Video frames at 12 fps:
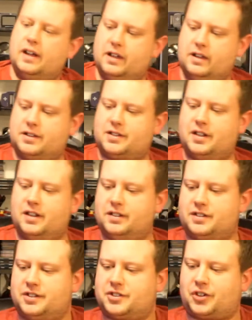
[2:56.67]

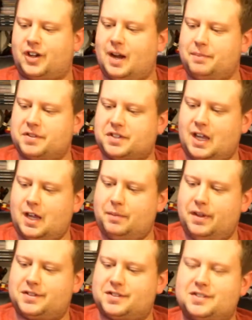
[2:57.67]
To describe this
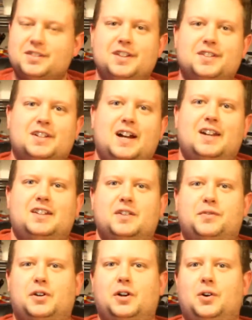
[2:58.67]
game, it's kind of
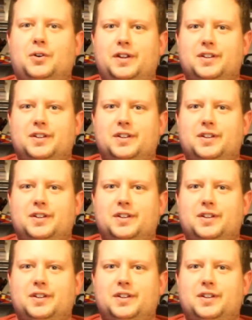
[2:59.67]
difficult.